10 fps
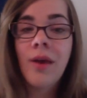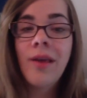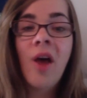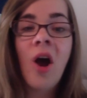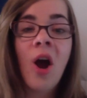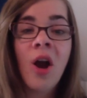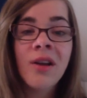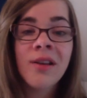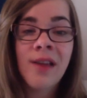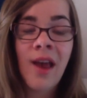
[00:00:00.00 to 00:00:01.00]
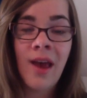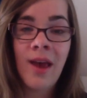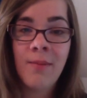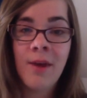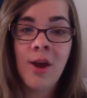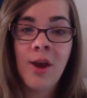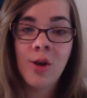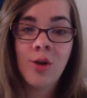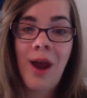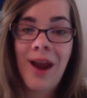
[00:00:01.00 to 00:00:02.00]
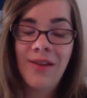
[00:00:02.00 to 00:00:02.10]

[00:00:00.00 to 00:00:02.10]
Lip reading: I had the hardest time trying to